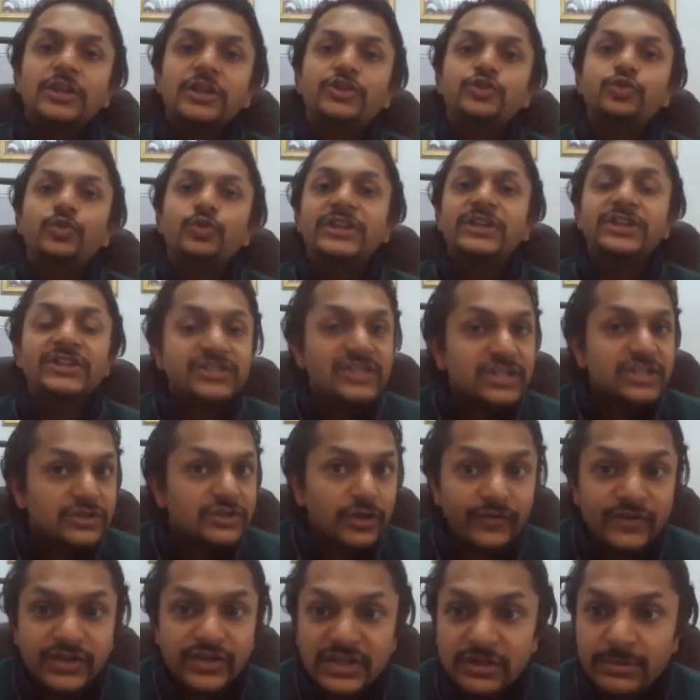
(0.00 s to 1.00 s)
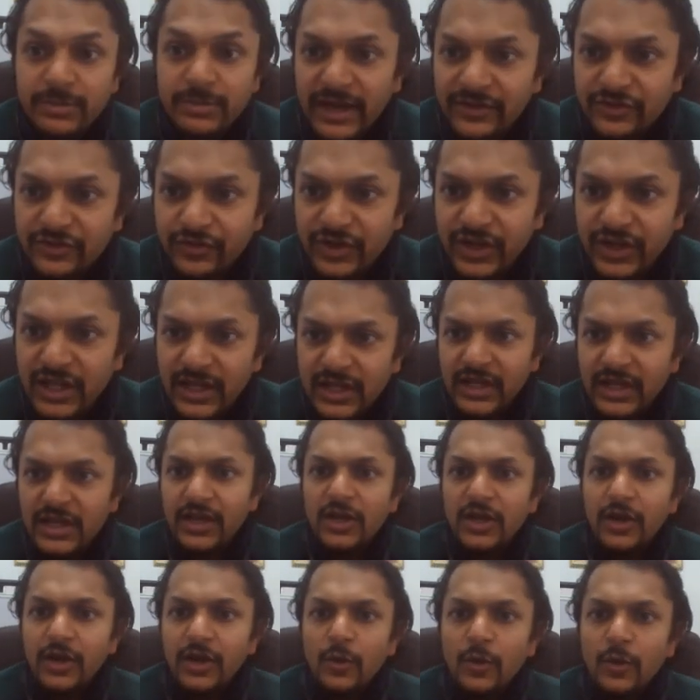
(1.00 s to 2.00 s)
to a distance of d by 3.
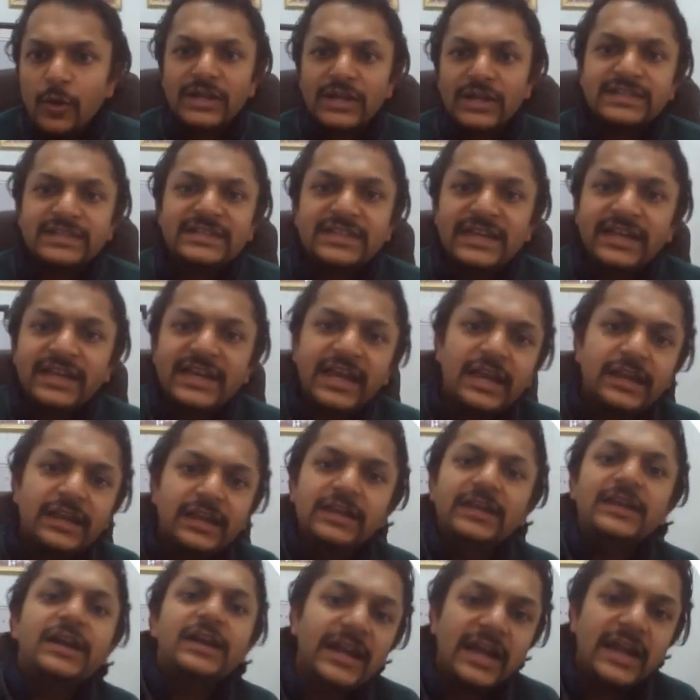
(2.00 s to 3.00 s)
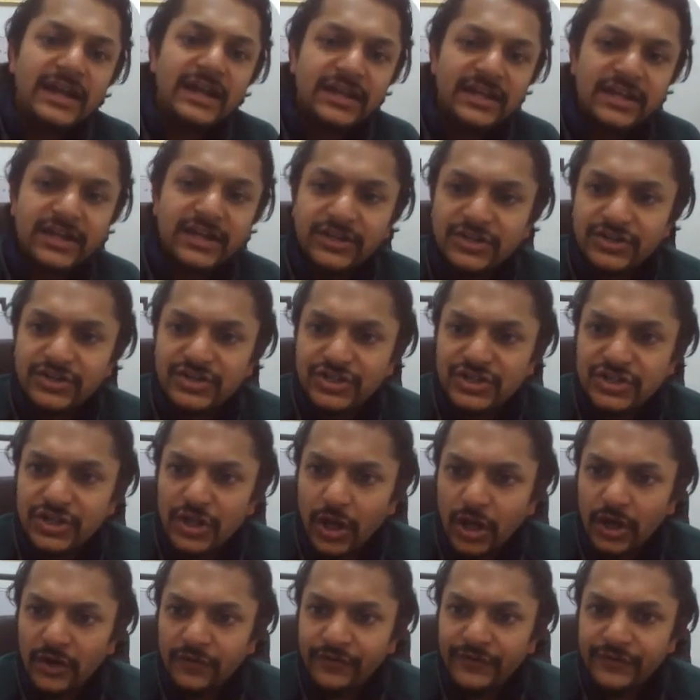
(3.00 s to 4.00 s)
What is the gain in kinetic energy
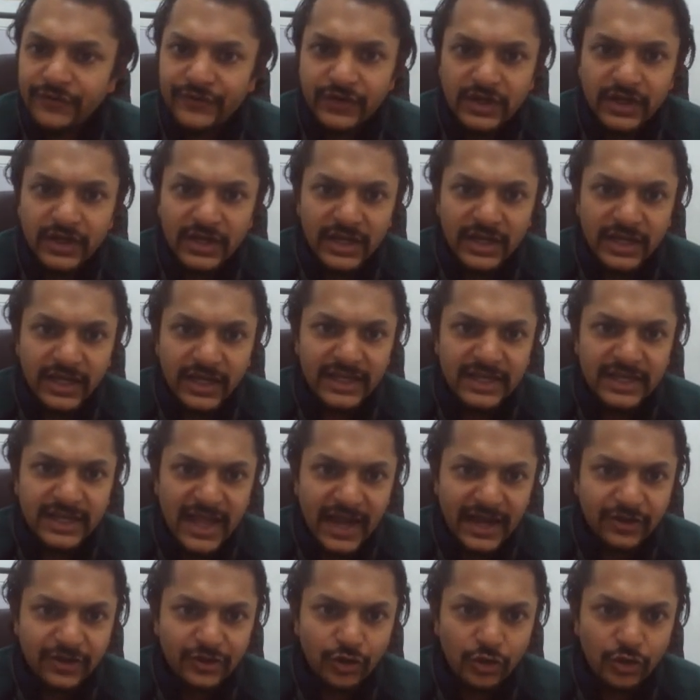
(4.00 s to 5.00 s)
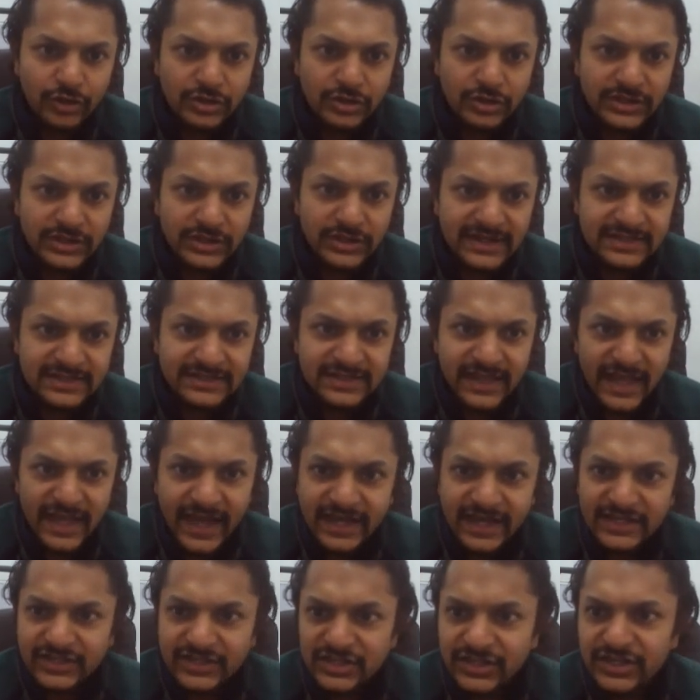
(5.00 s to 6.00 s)
of electron that is
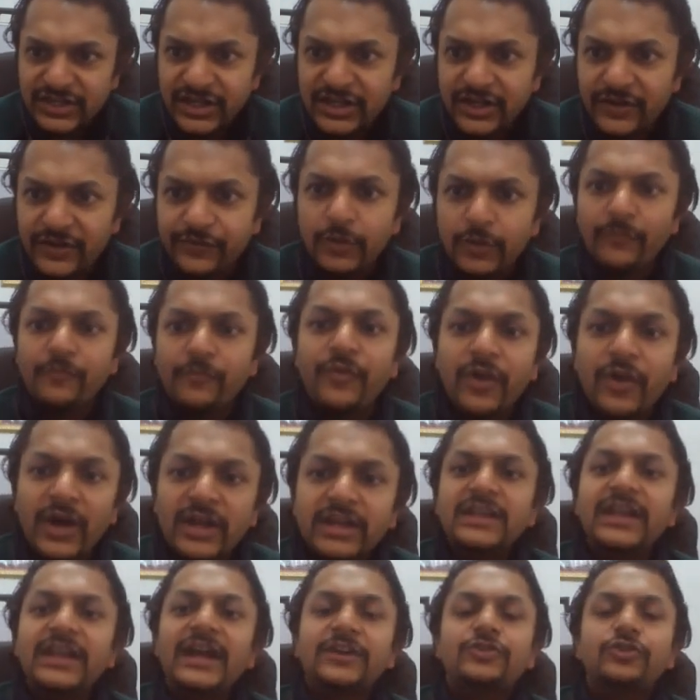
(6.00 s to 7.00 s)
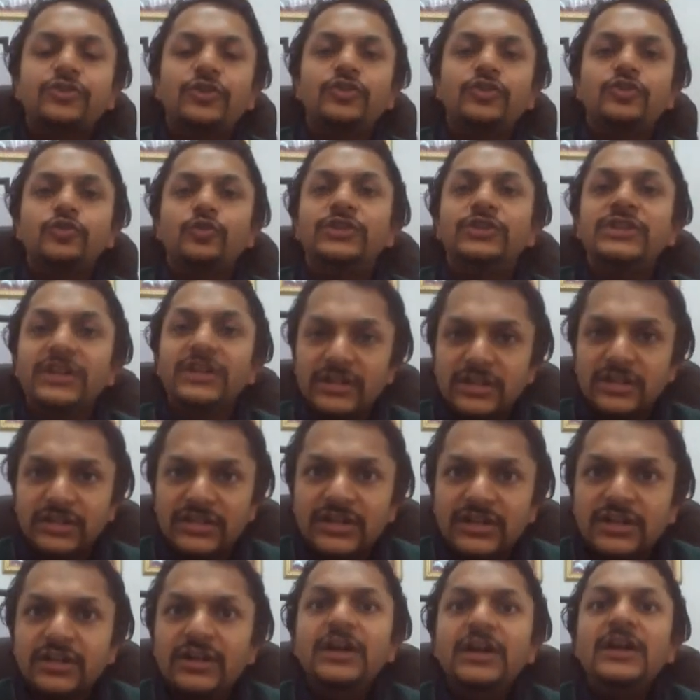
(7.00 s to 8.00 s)
accelerated from one electron to the
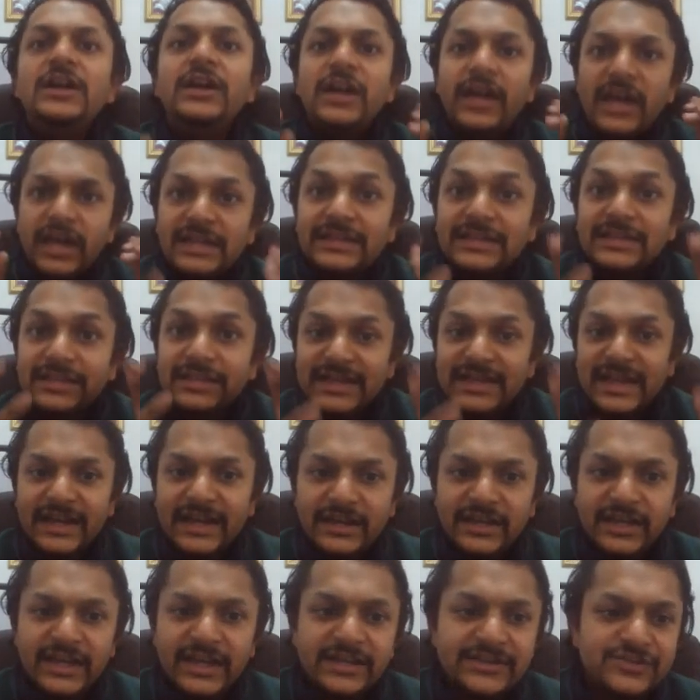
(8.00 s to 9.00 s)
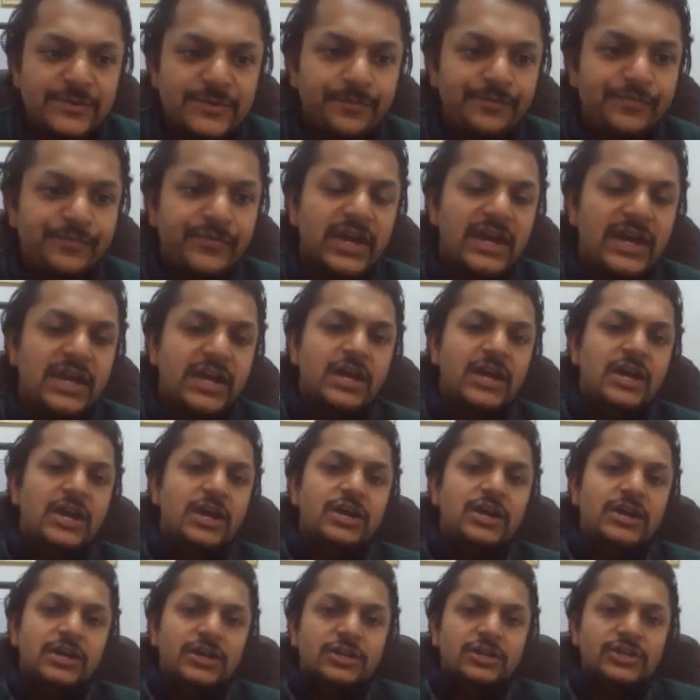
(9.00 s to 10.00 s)
another in the second case?
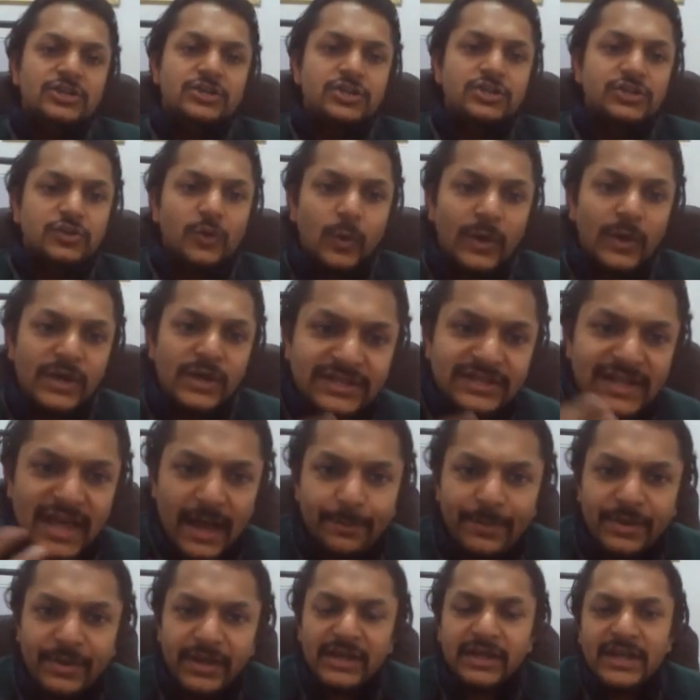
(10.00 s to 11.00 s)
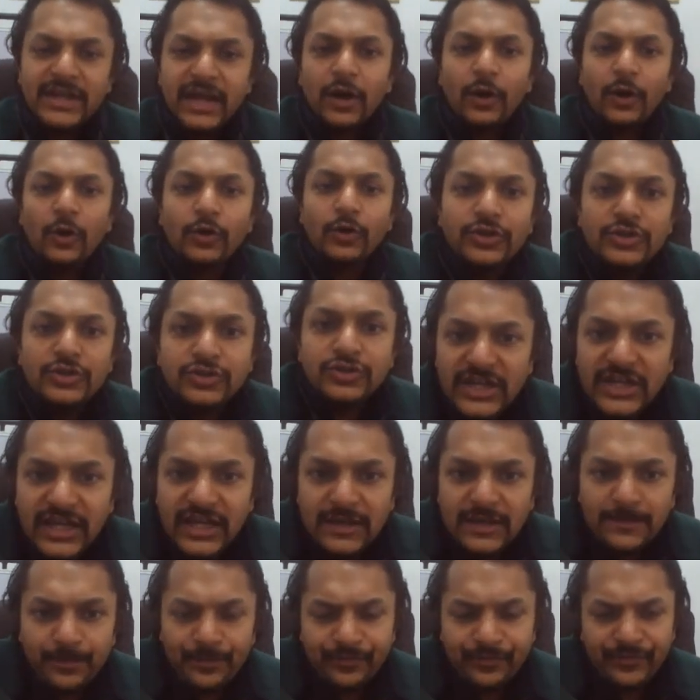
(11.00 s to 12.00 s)
So what is happening now? You
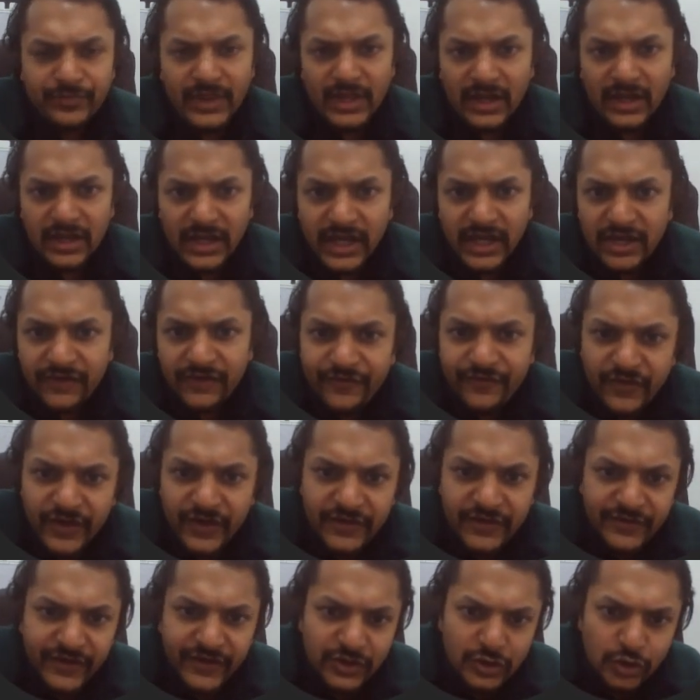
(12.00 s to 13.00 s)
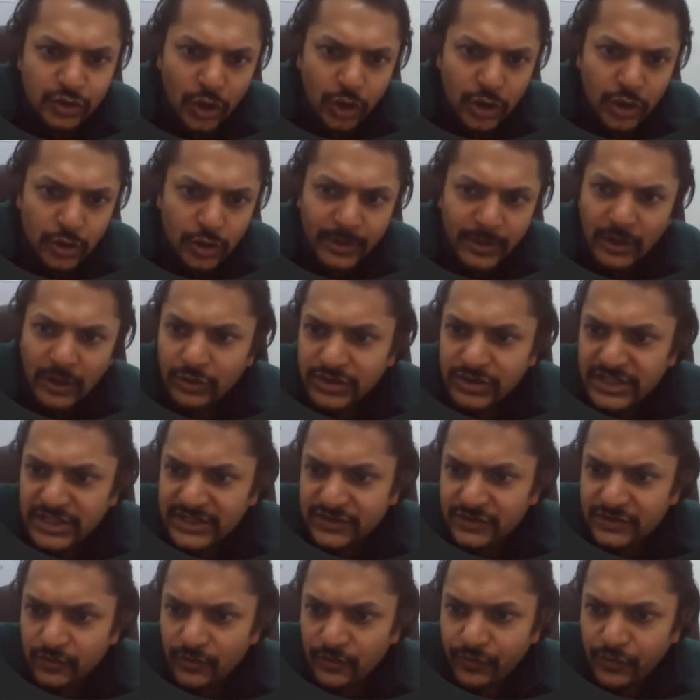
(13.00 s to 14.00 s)
see, if I talk about
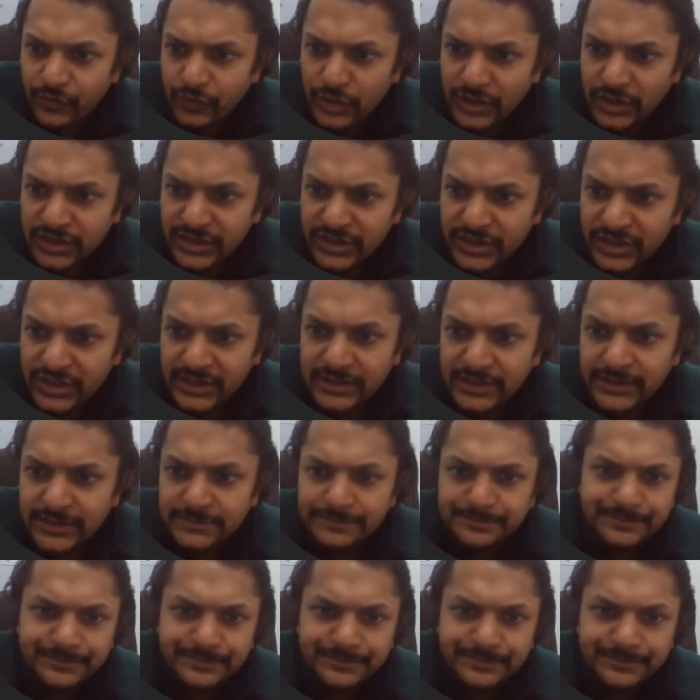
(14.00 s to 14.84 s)
this work done,